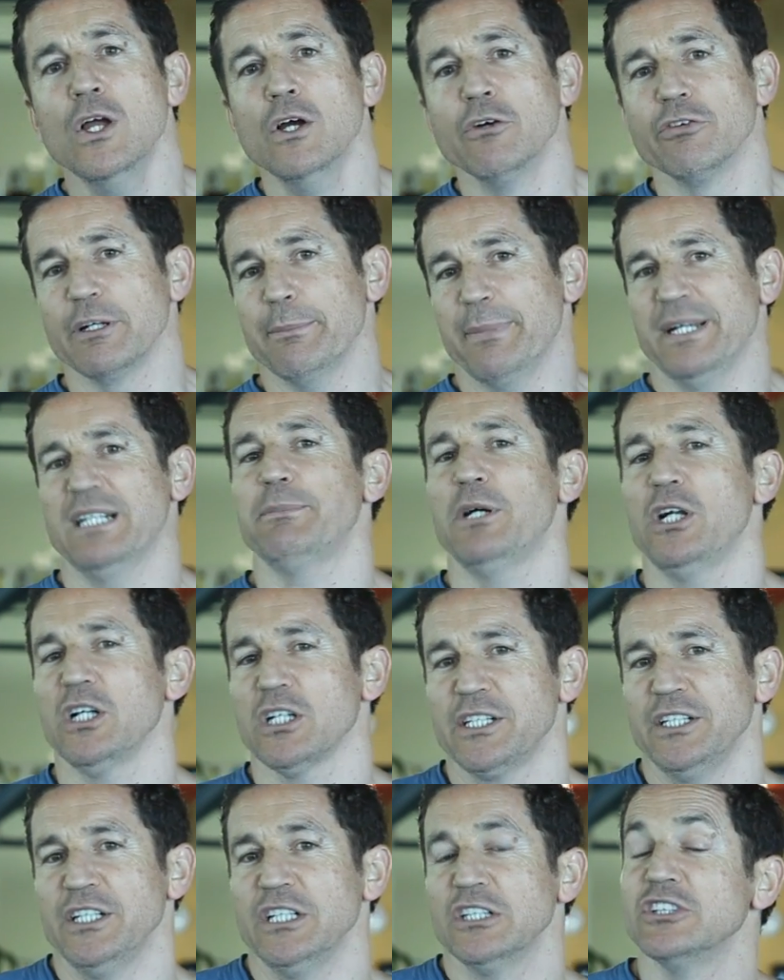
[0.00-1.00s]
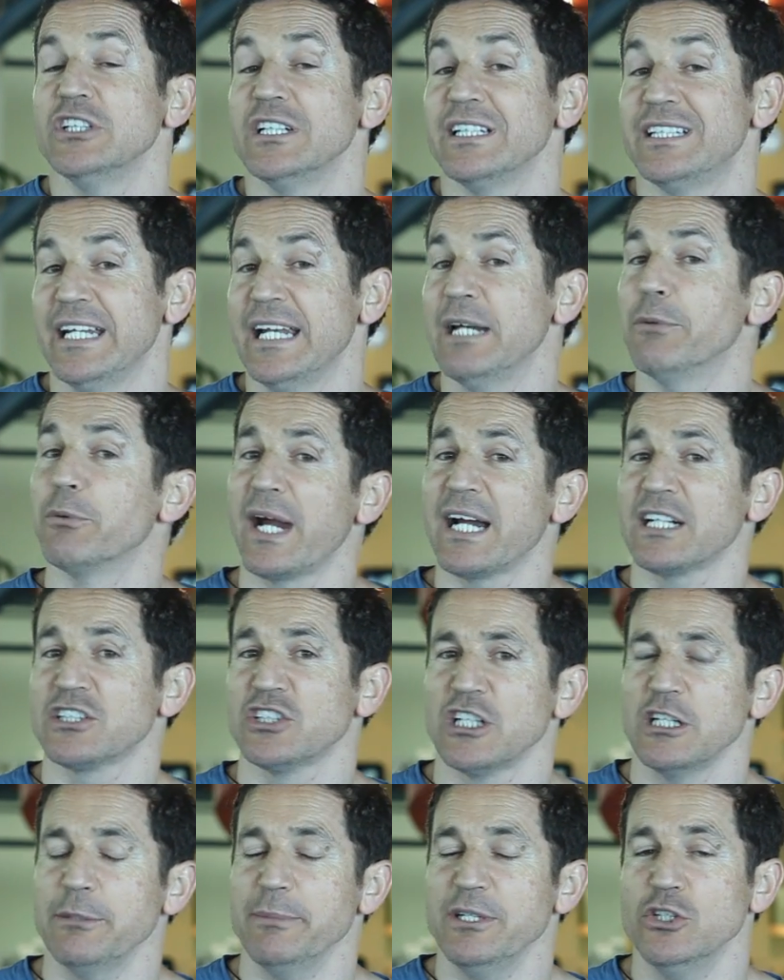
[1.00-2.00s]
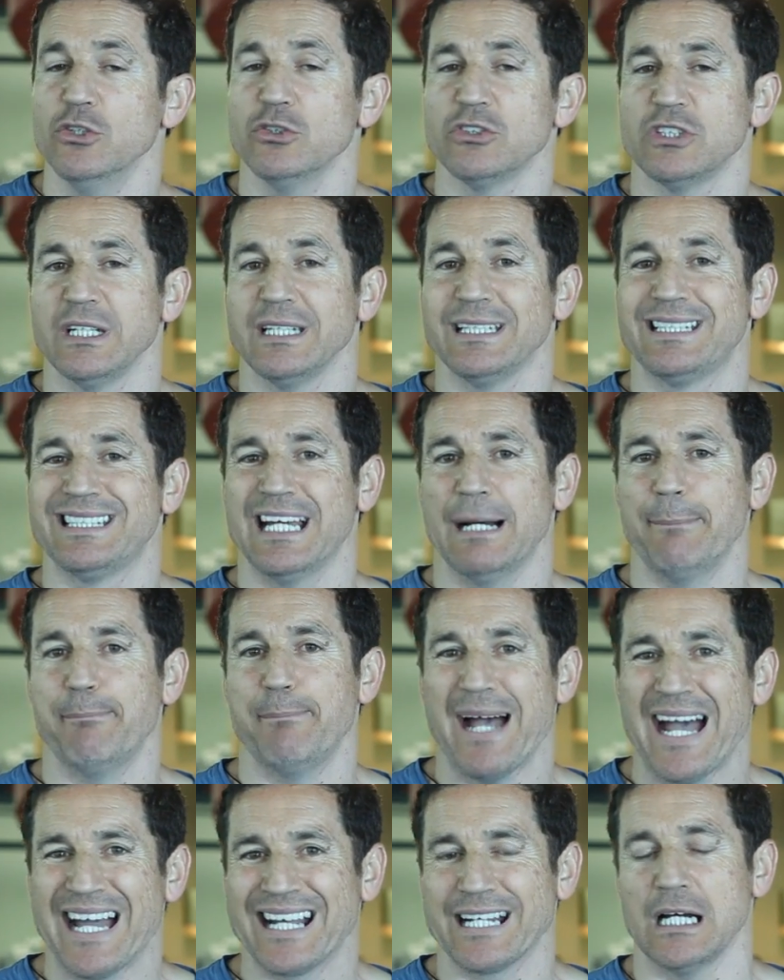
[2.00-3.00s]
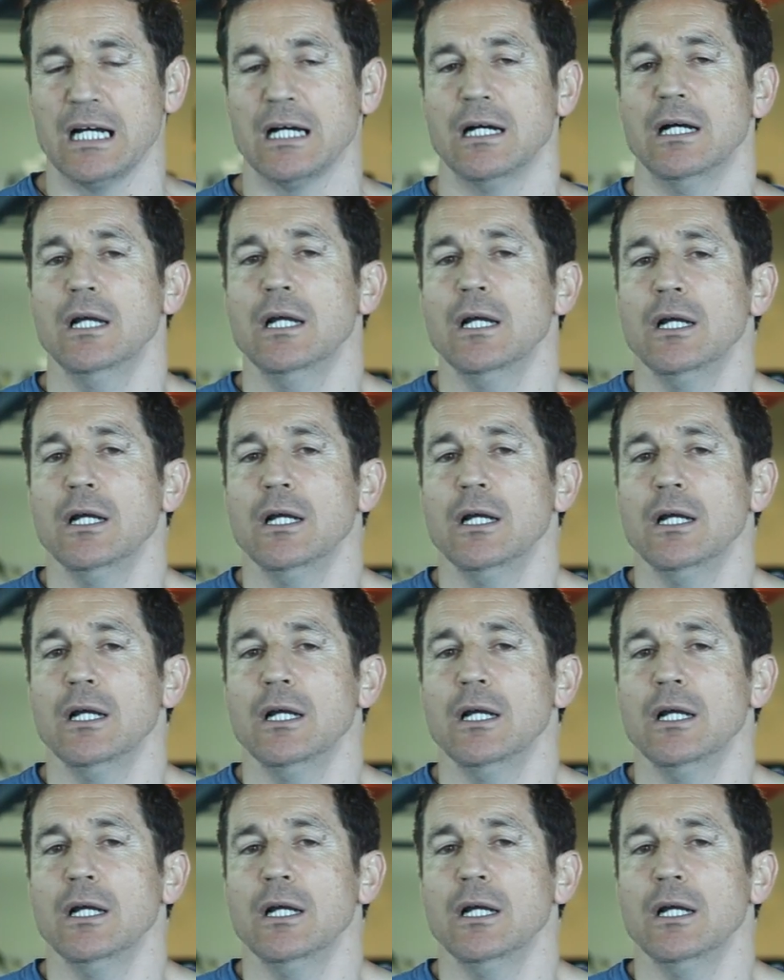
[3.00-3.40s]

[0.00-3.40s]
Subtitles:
For the metabolic conditioning today, we're actually going to be using TABATA.